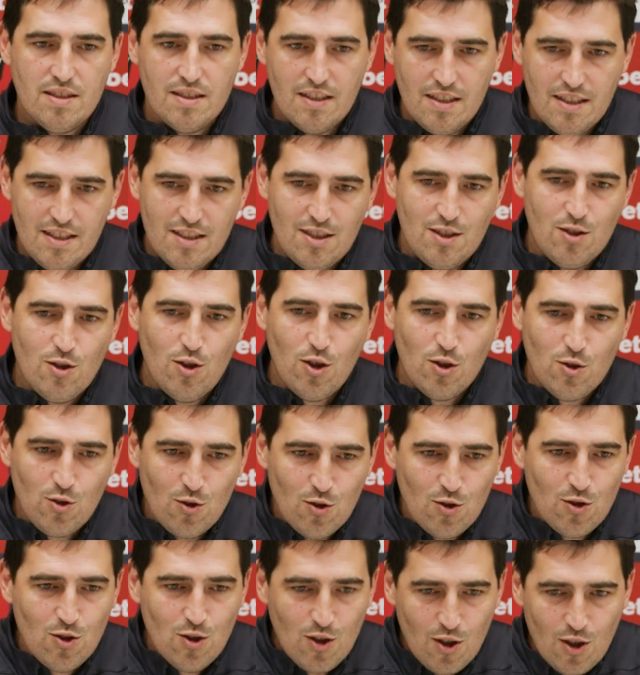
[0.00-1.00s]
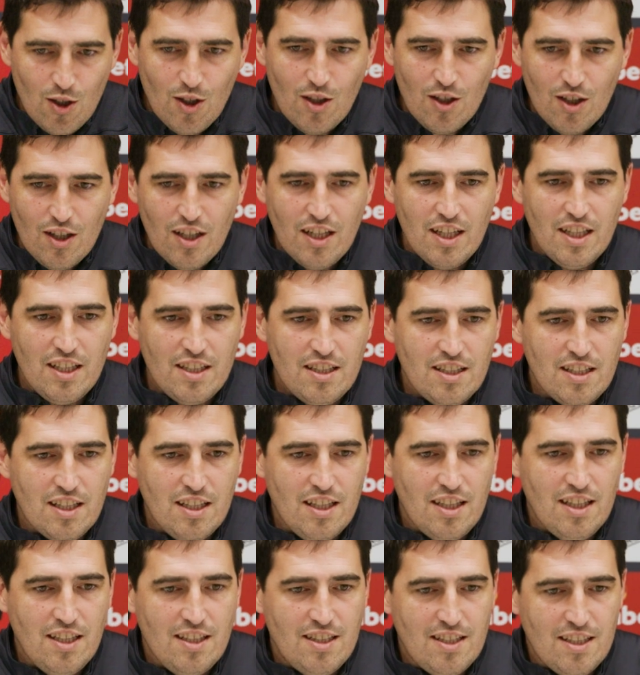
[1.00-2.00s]
it's not, it's
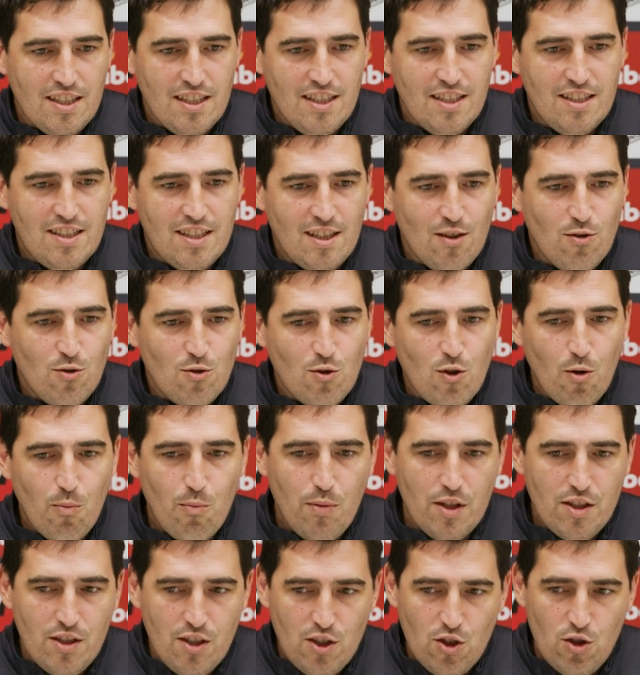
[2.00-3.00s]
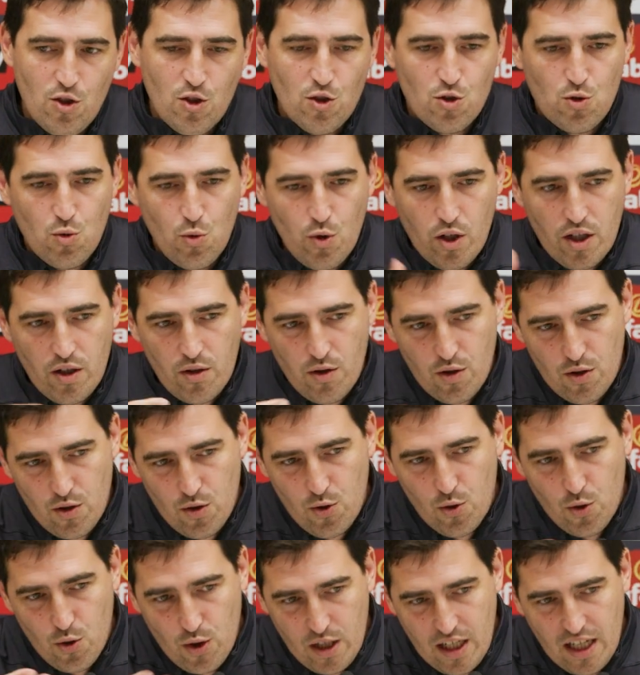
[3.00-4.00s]
a good competition where
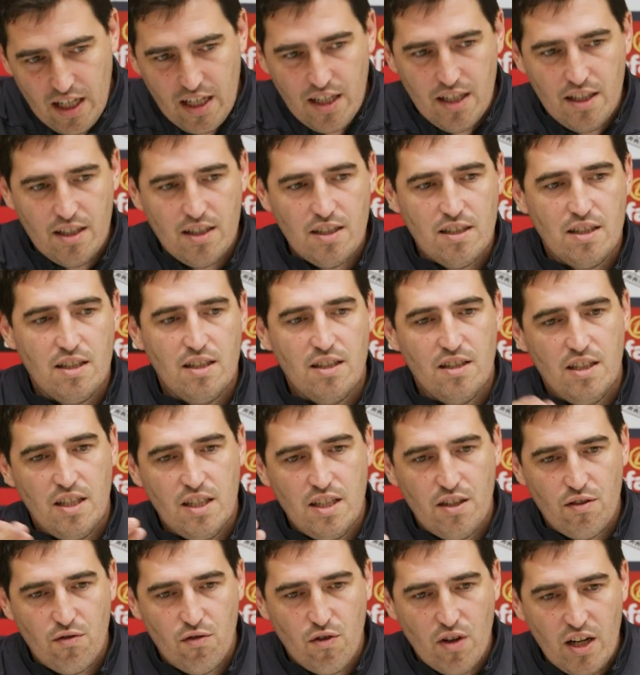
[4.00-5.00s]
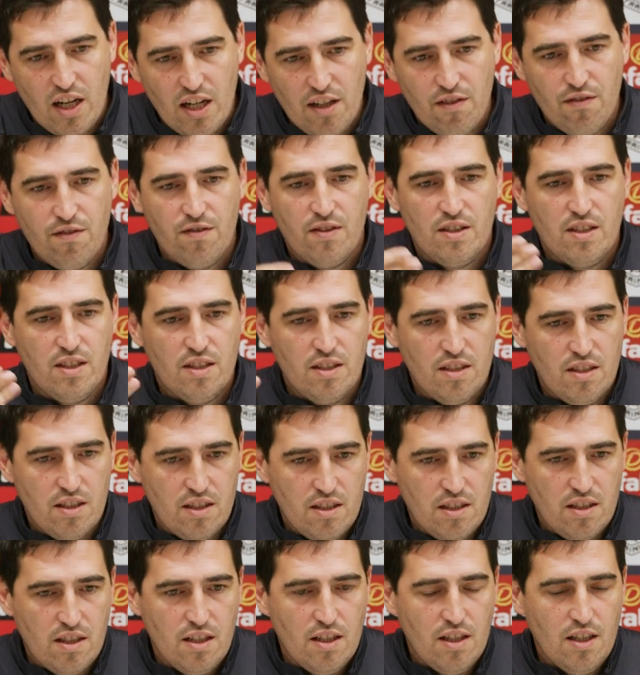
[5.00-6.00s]
you can arrive
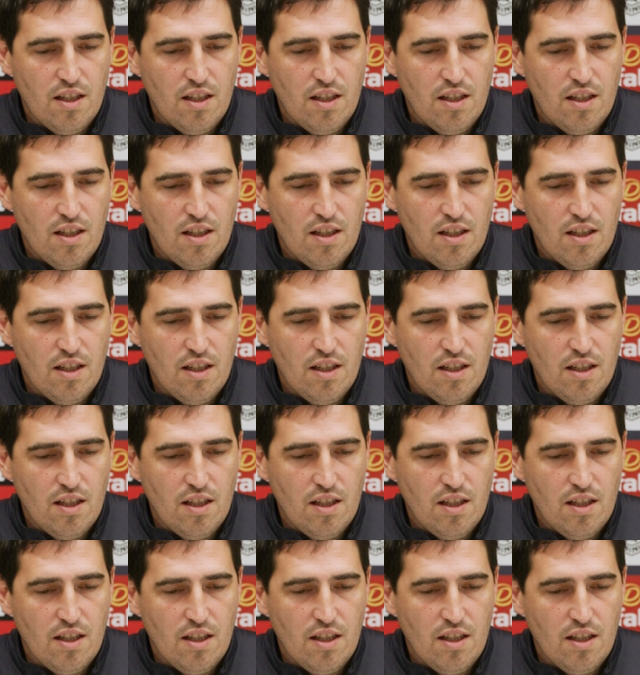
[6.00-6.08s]
and